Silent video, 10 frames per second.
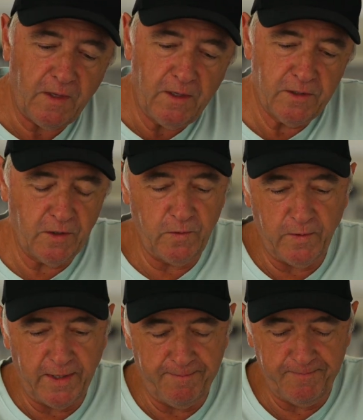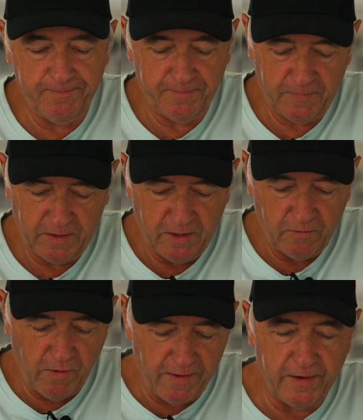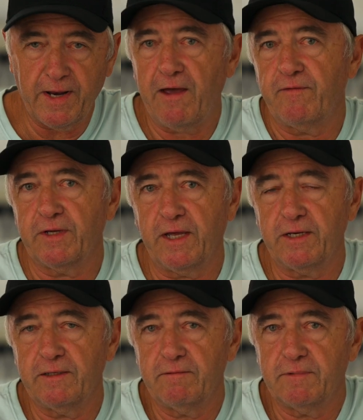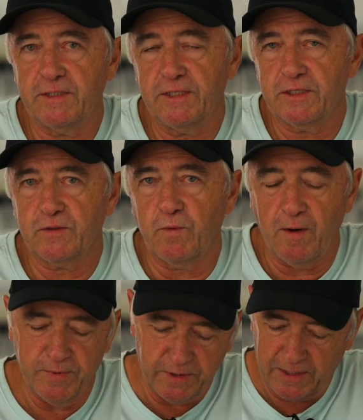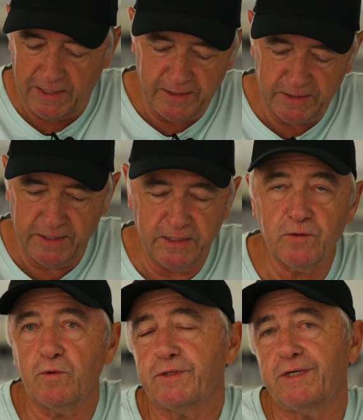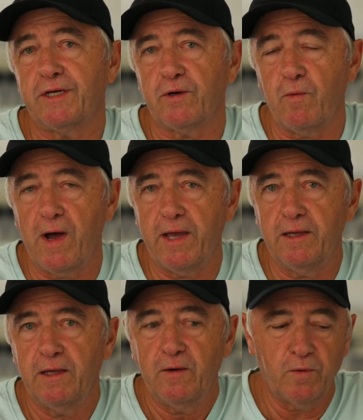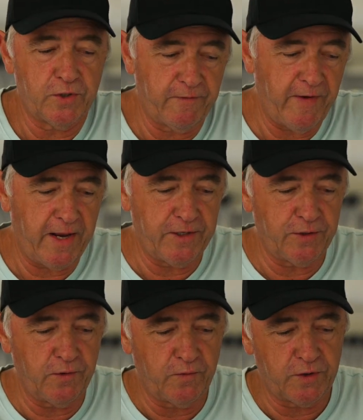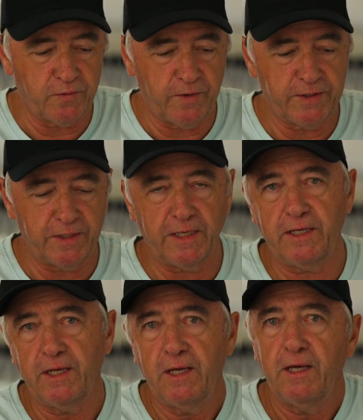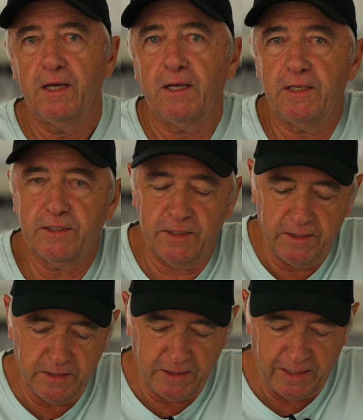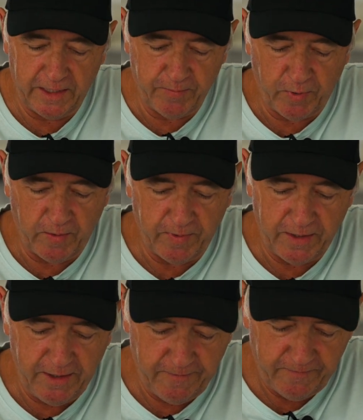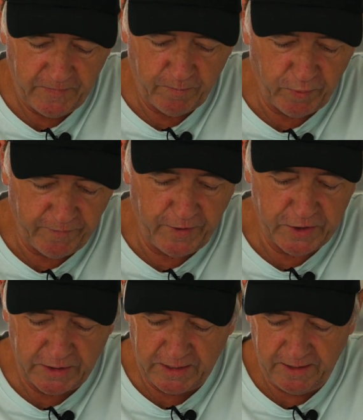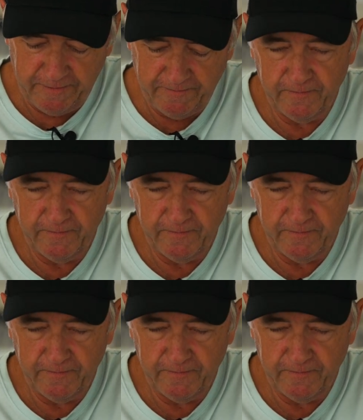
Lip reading: So rather than having to get sensor swabs and clean the sensor or send it away, which I've had to do just recently, get the sensor cleaned properly, professionally.